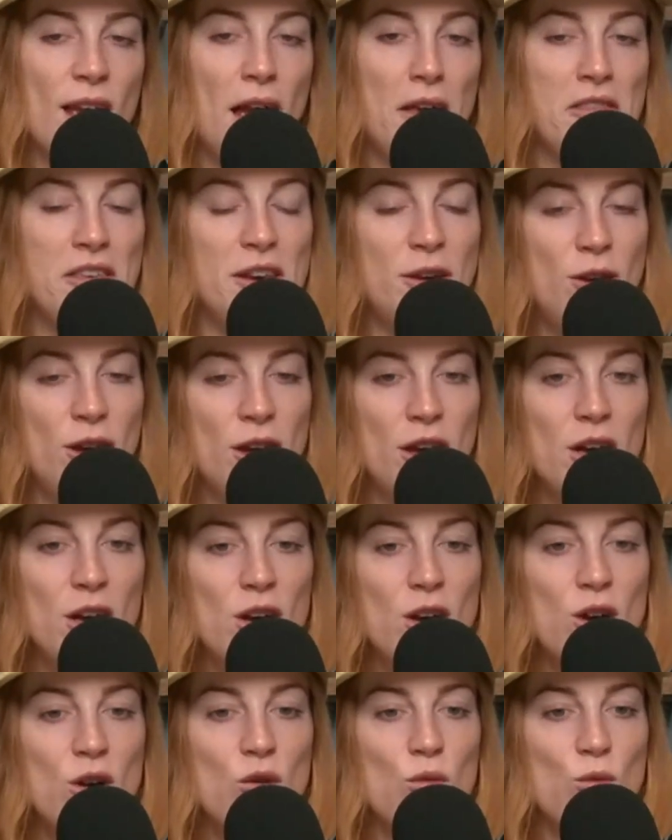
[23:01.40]
I think
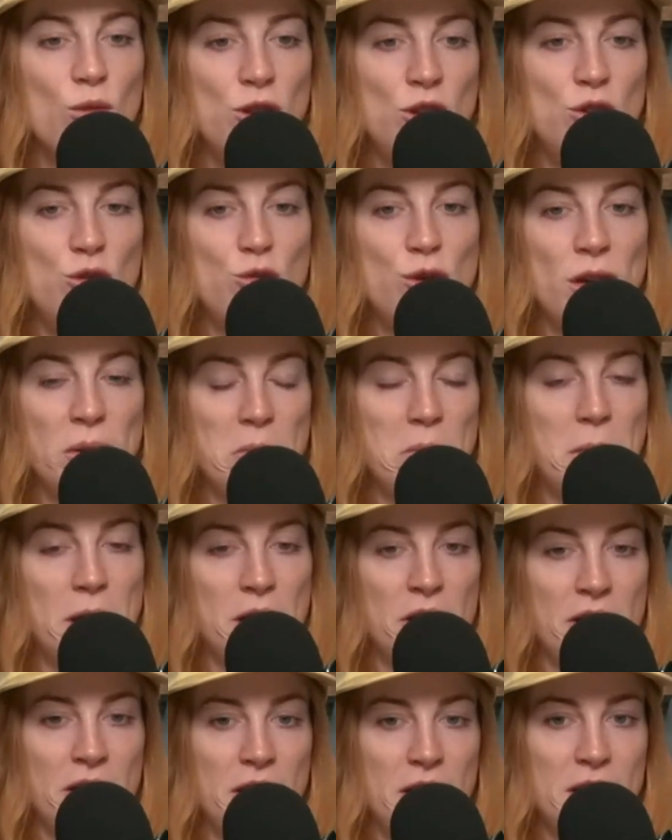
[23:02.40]
when you get
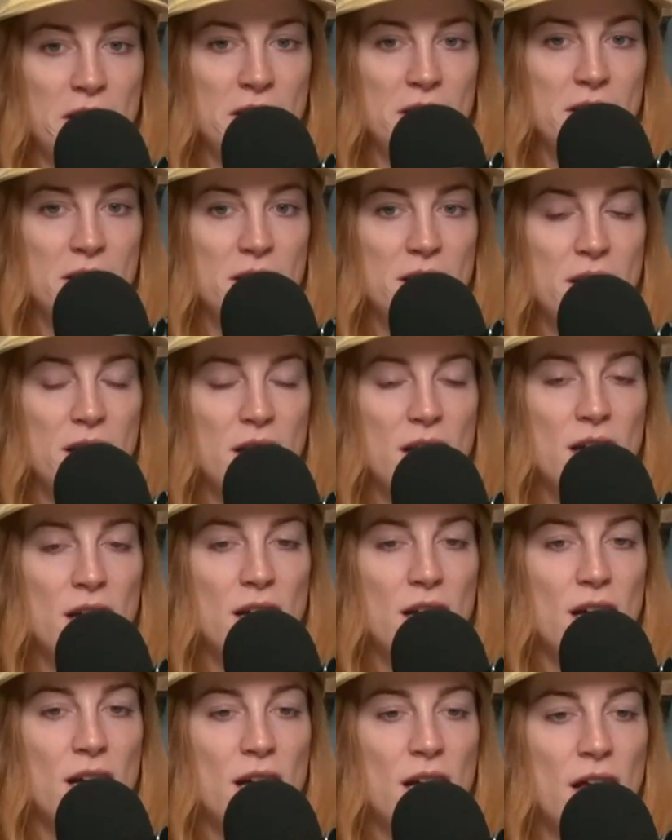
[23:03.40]
married
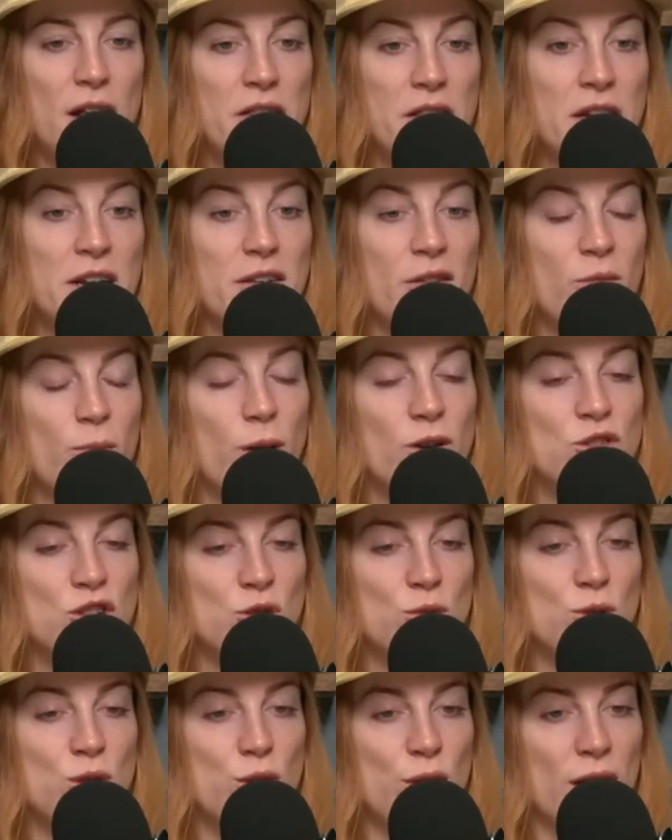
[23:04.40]
and then
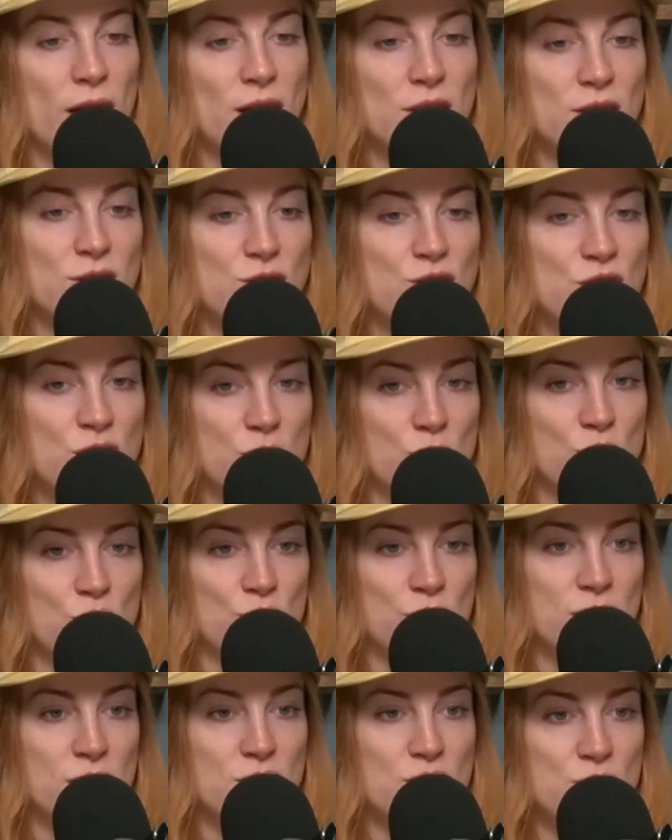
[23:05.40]
especially when you add
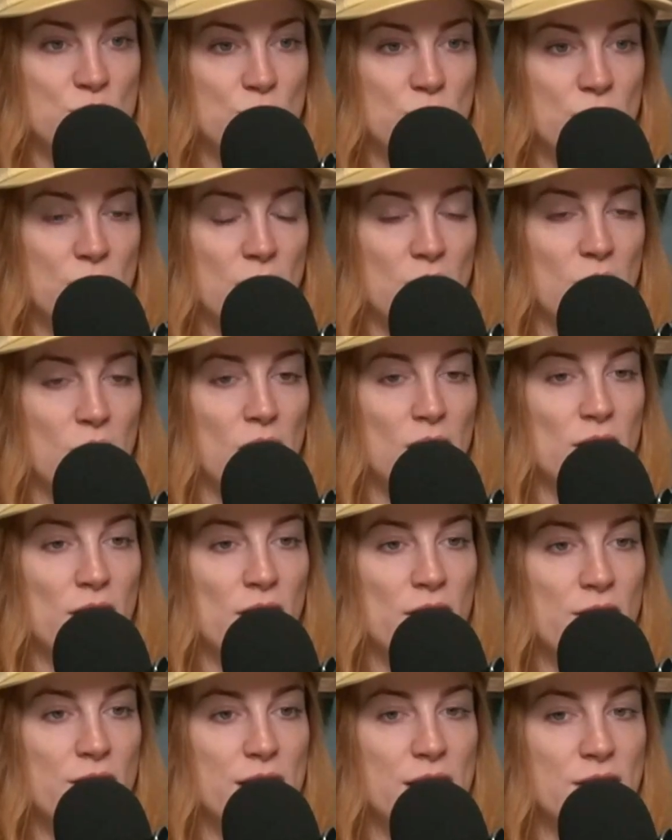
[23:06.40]
children into it, a lot of
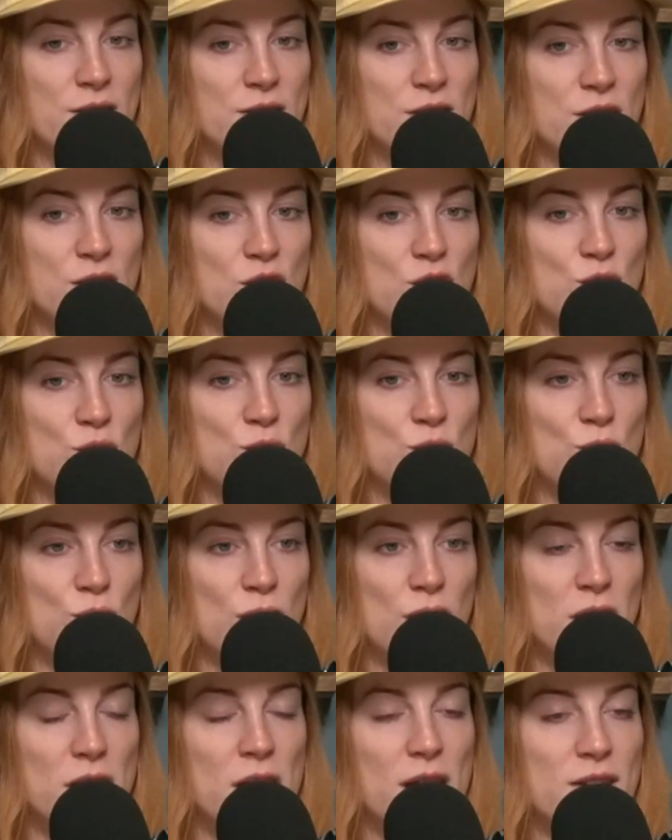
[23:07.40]
the things that
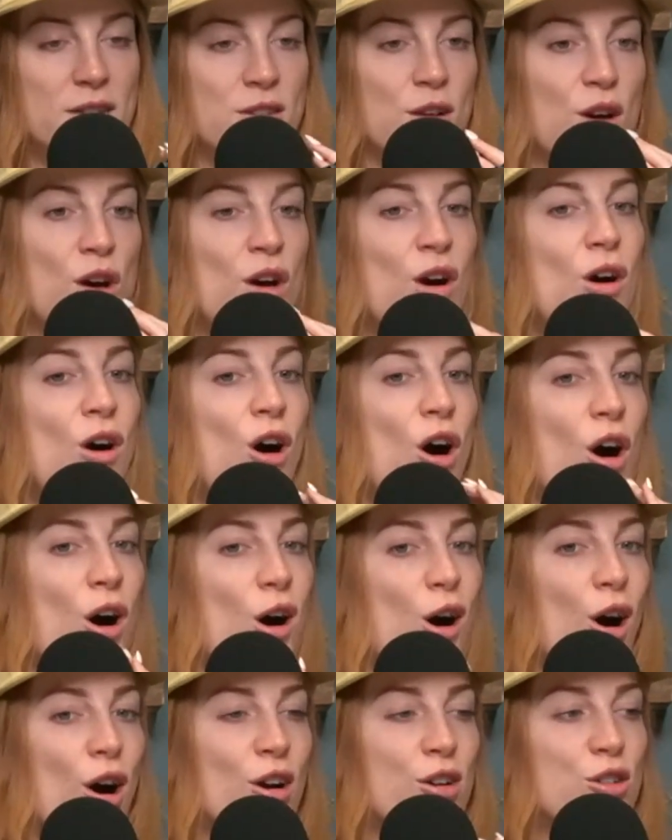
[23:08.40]
it's
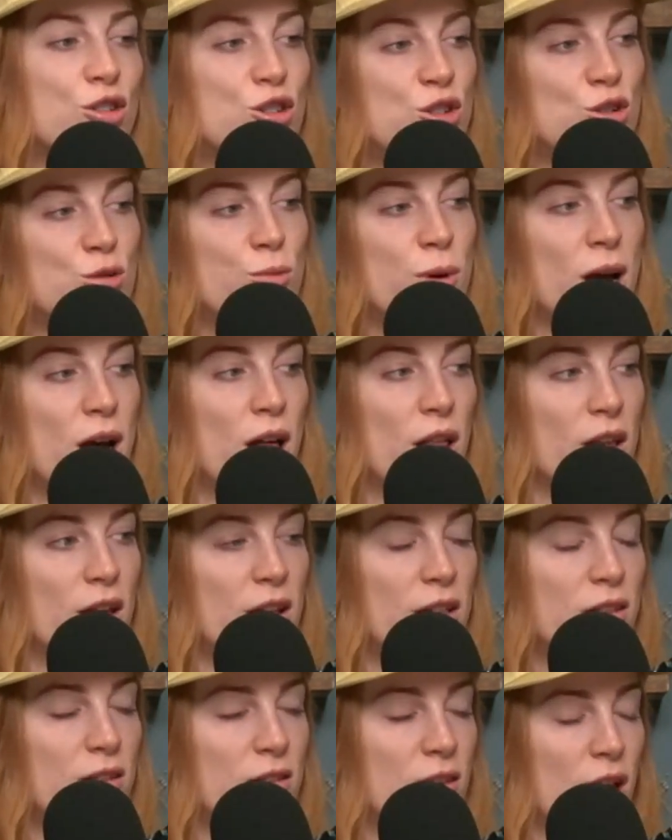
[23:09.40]
hard to
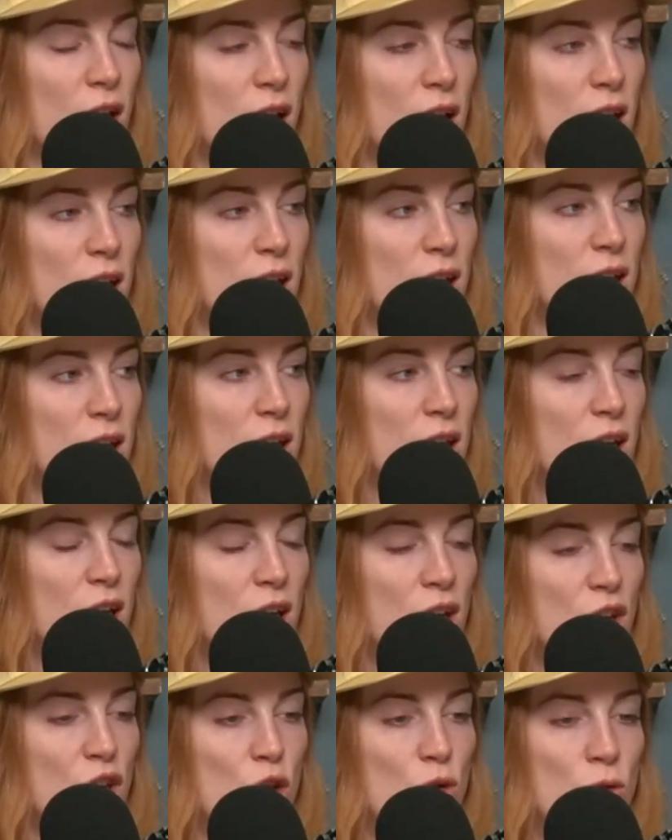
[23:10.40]
balance. Like
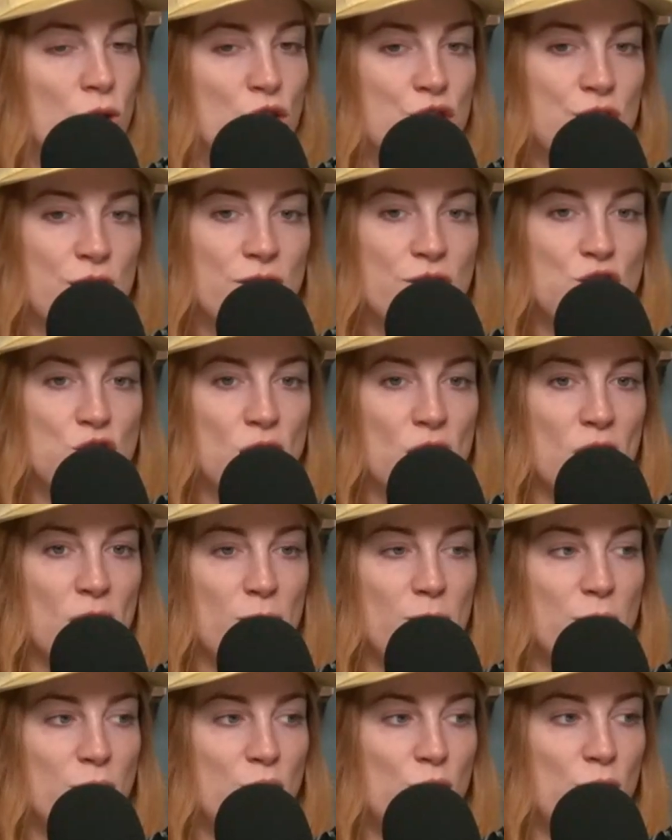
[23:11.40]
you each have a
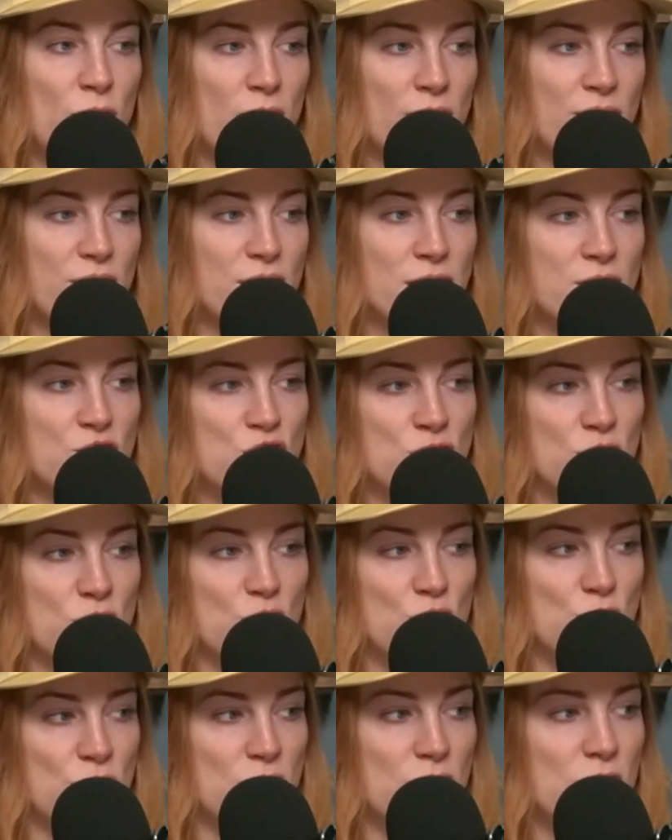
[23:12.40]
job, you have the
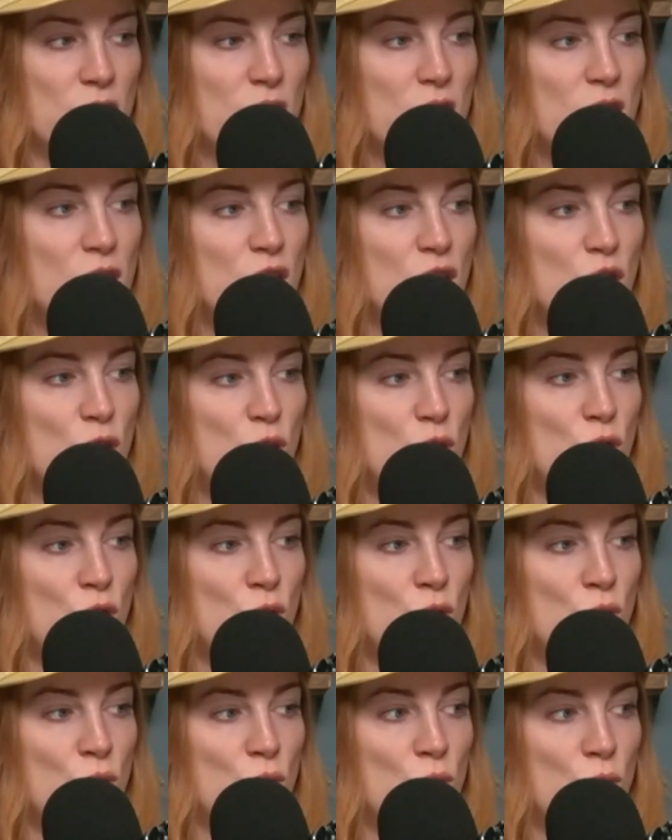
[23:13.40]
children,
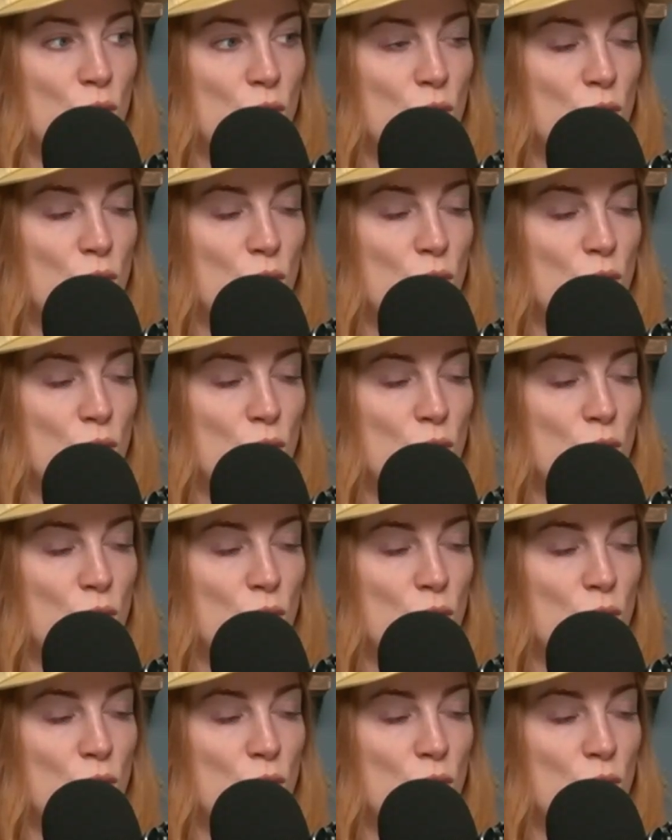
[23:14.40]
you